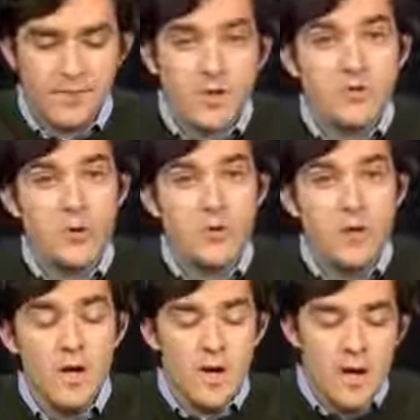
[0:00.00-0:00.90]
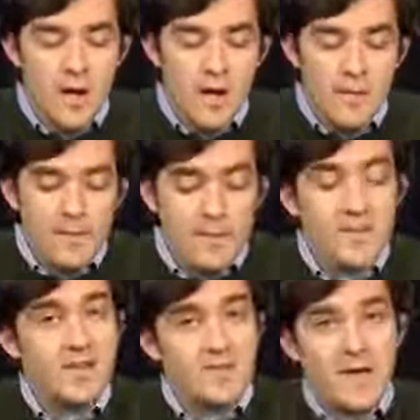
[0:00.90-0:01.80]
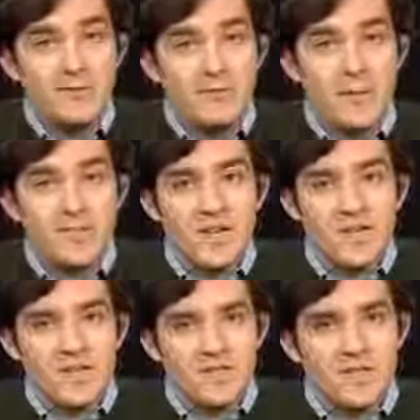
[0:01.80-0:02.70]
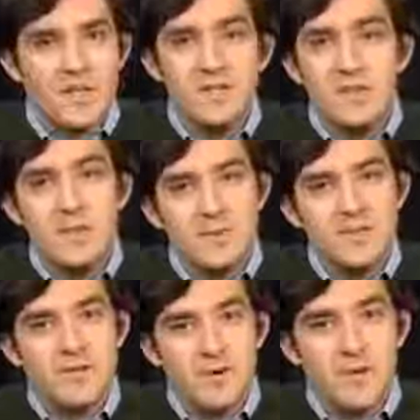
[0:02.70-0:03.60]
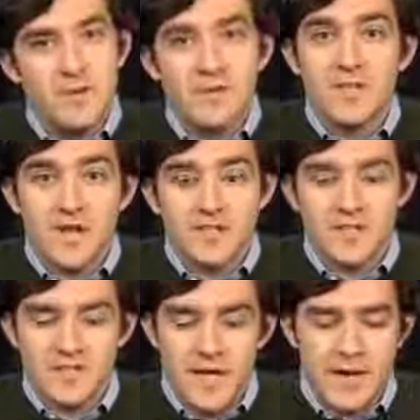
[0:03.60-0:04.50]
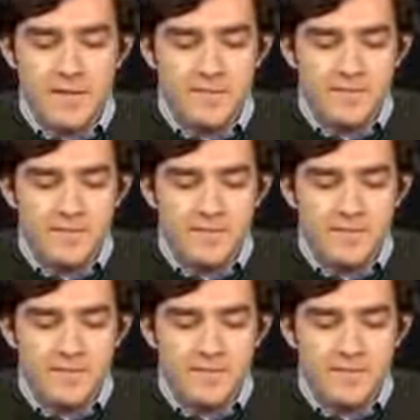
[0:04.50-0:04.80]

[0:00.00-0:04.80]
So the size of the House of Representatives is a little bit different than the size of the Senate.